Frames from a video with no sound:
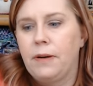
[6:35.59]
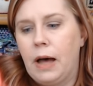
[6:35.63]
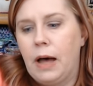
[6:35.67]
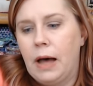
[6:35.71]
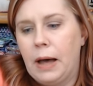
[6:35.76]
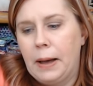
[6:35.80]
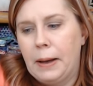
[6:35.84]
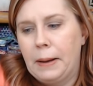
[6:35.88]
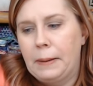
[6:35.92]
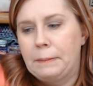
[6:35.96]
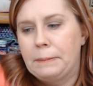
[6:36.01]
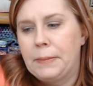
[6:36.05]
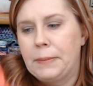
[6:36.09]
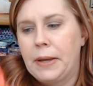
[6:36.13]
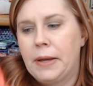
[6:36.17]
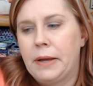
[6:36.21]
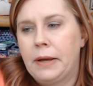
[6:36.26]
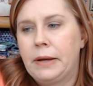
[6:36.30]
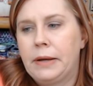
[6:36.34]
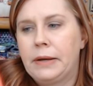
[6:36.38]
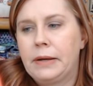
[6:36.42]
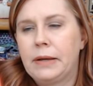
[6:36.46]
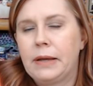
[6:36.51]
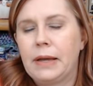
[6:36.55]
Um,
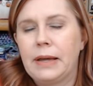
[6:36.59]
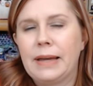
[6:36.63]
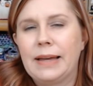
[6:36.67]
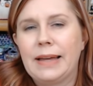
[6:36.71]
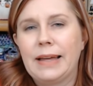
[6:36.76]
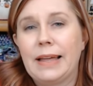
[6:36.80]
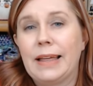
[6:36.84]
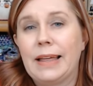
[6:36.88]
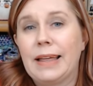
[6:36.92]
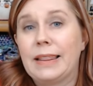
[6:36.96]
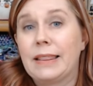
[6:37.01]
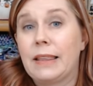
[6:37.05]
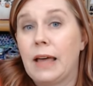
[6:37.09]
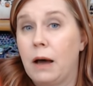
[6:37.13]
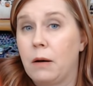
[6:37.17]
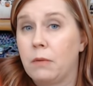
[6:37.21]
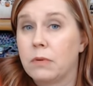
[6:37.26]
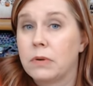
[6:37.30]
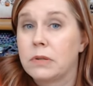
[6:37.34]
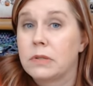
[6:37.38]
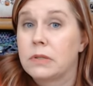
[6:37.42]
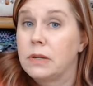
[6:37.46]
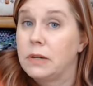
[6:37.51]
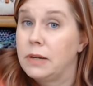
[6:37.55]
that
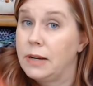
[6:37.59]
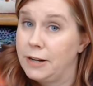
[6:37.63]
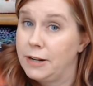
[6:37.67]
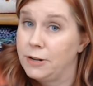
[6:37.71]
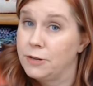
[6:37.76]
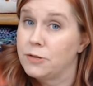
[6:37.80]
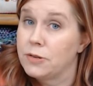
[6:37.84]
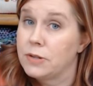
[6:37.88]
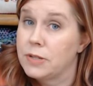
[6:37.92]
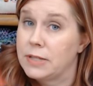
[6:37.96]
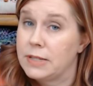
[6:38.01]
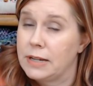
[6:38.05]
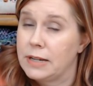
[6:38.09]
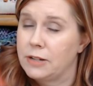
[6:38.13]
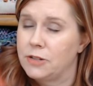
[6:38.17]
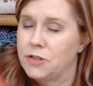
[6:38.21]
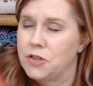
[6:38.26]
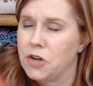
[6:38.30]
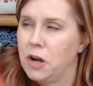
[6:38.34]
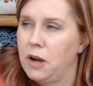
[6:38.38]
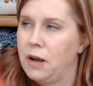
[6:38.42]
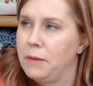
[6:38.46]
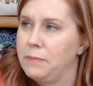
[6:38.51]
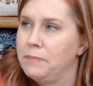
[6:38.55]
was an interesting
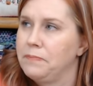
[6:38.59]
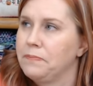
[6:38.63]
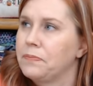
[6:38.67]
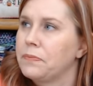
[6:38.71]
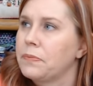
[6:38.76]
job.